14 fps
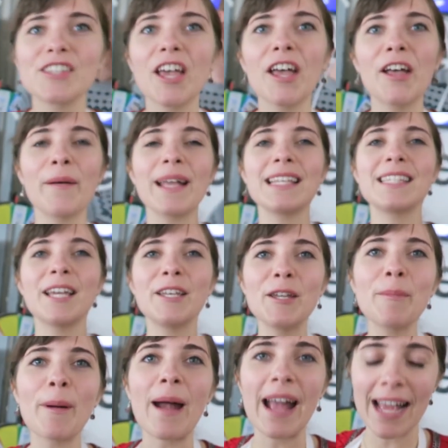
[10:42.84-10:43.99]
So it's a
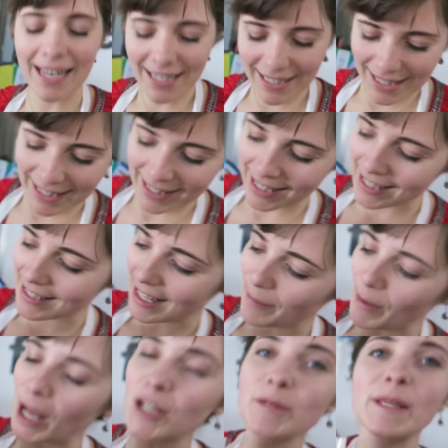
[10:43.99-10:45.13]
new brand. This is 100%
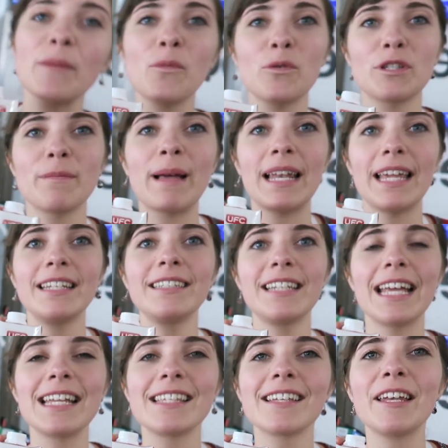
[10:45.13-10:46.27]
um, watermelon.
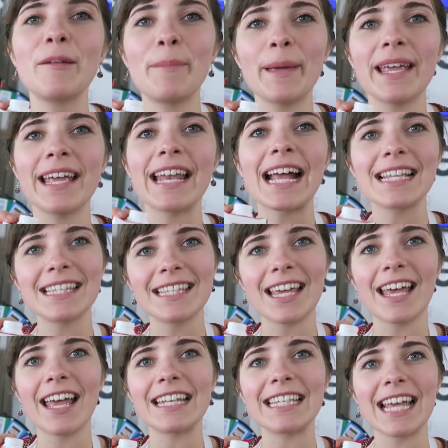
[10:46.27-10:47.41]
It's going to be in
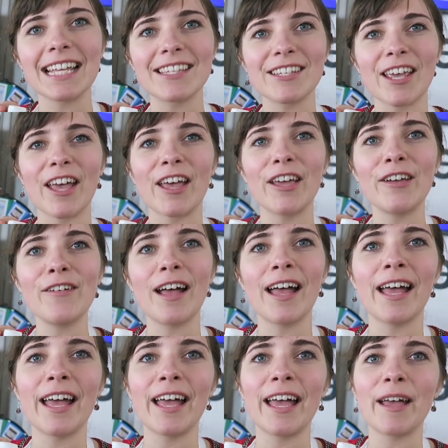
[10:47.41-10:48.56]
Asda and Tesco
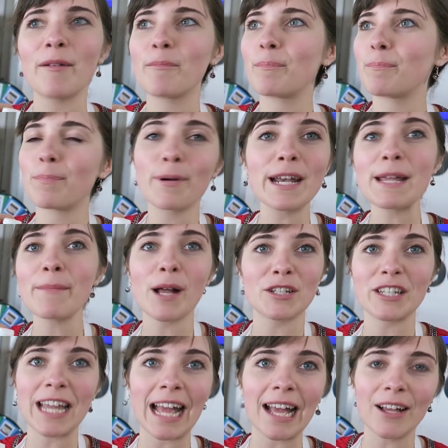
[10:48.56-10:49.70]
uh, pretty much
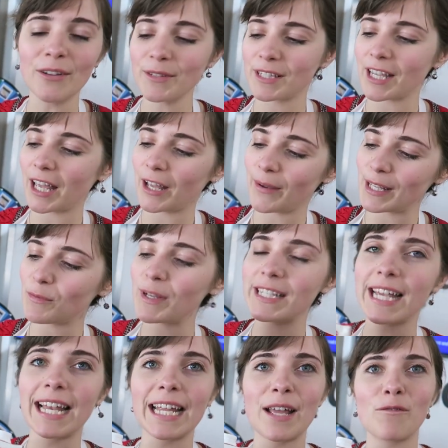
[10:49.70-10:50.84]
now. So it's
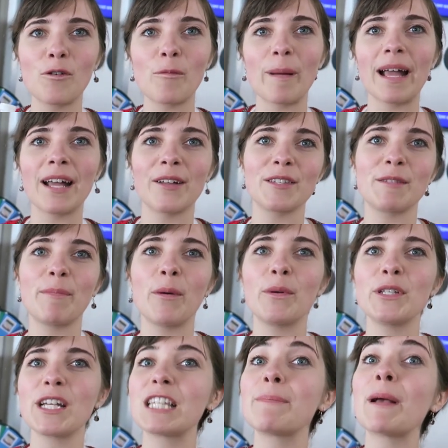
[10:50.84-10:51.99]
retailing at £4, but
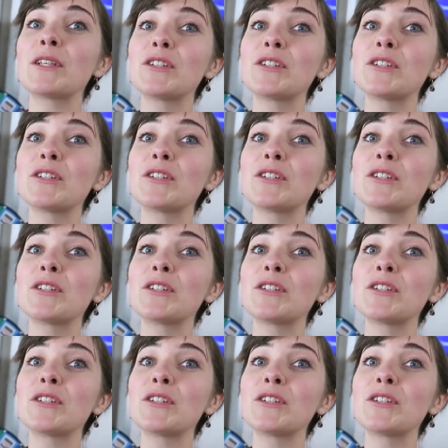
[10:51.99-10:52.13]
we're doing nice.